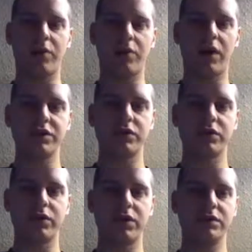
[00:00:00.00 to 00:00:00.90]
Our
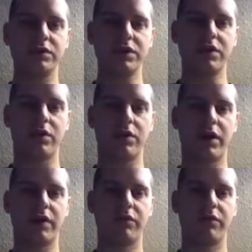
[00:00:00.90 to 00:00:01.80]
project will use either
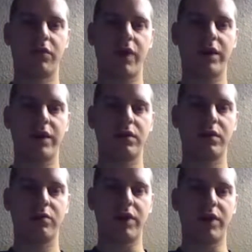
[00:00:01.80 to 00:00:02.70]
an infrared,
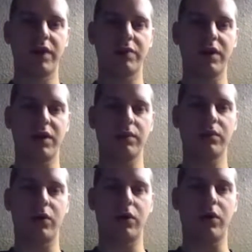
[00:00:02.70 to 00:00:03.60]
break
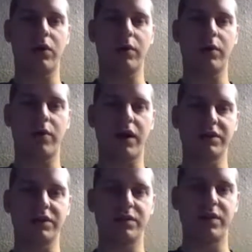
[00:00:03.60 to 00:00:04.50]
beam, or
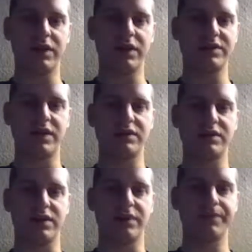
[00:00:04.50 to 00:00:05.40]
proximity
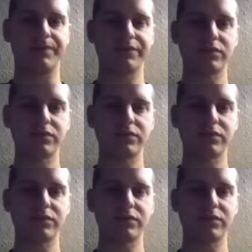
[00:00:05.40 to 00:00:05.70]
sensing.